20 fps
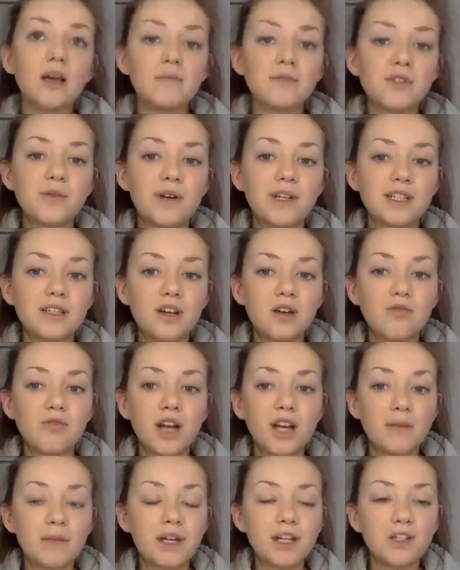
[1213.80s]
So I'd
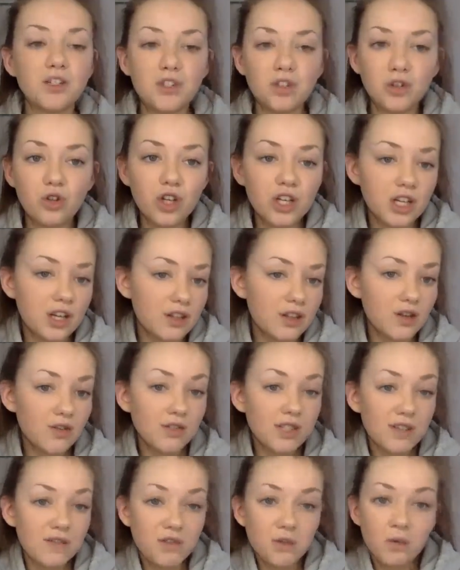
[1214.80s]
recommend looking at
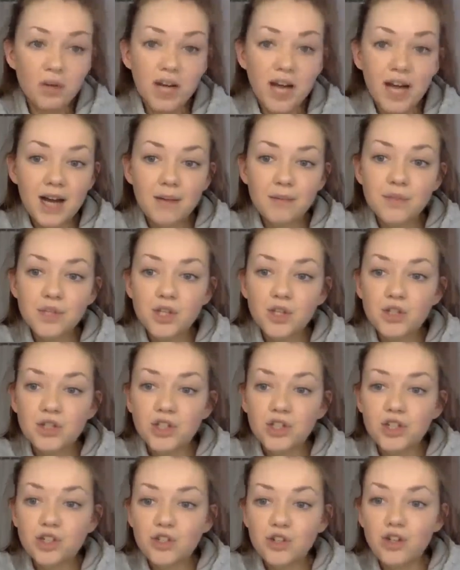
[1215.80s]
those if you want apps
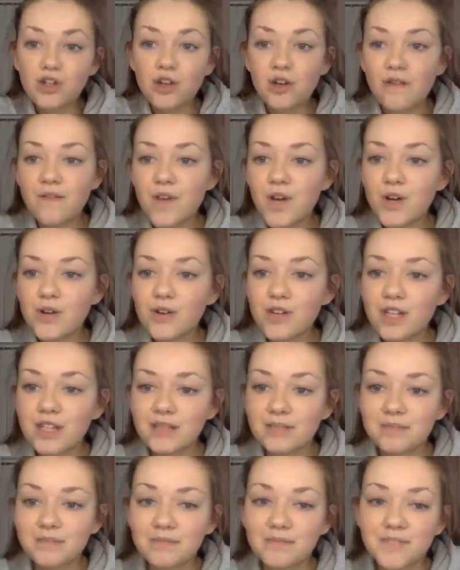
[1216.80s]
to use on your phone.
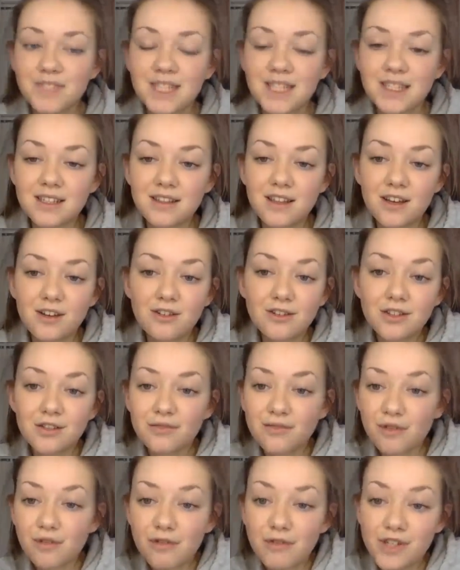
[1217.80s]
They're
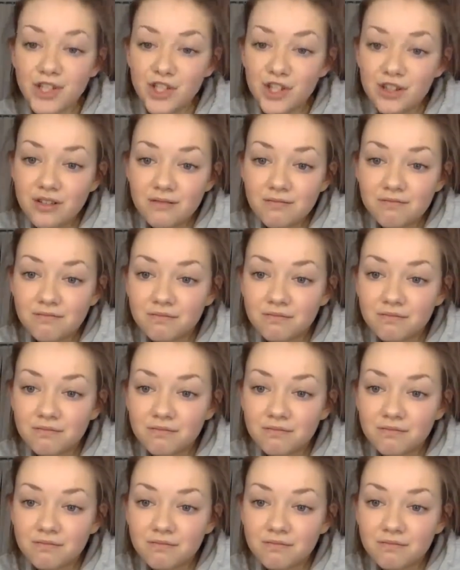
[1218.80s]
good for revision.